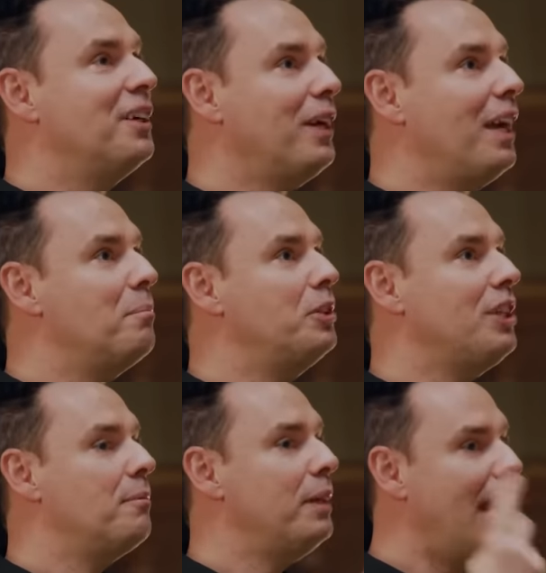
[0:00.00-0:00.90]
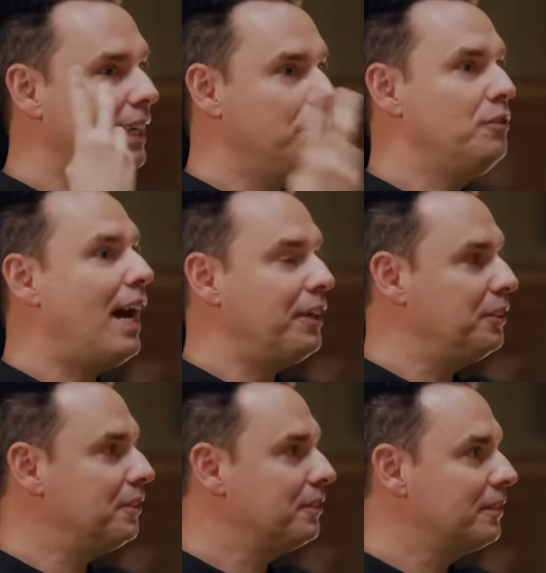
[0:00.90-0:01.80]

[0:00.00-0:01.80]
okay, but you haven't been adding new value.